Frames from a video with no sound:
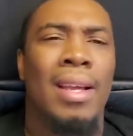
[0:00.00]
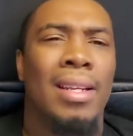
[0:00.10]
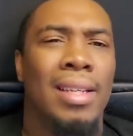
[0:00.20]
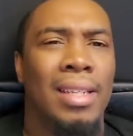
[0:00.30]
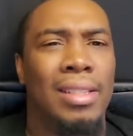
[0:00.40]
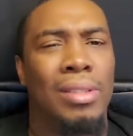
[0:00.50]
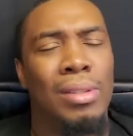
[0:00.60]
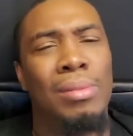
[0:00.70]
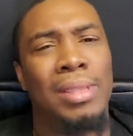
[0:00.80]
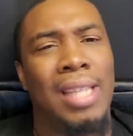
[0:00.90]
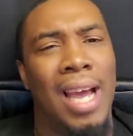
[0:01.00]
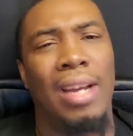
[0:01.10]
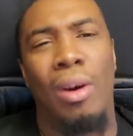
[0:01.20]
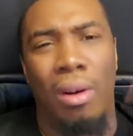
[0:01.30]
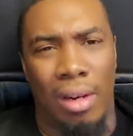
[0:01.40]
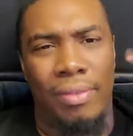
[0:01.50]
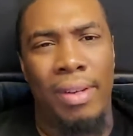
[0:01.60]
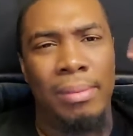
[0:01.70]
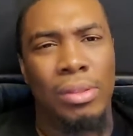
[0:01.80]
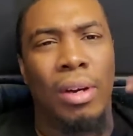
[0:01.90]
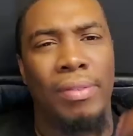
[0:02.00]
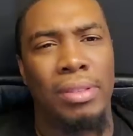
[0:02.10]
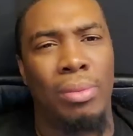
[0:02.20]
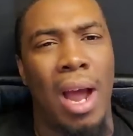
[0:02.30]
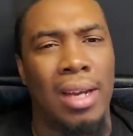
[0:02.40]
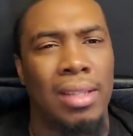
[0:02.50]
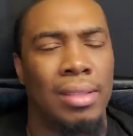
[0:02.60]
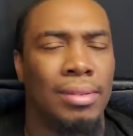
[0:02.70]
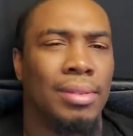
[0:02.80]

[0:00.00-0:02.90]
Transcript: Look, dude was kind of off. He was off his rocker,